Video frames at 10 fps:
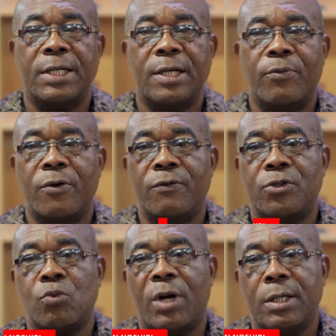Delta
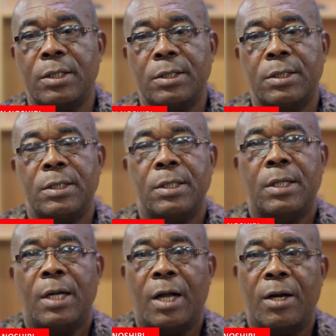Province 1
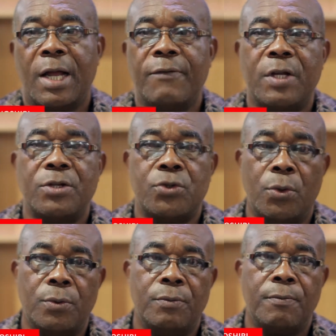and Life Gate
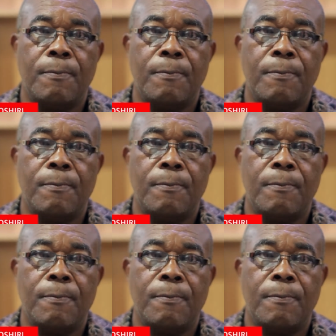Zone.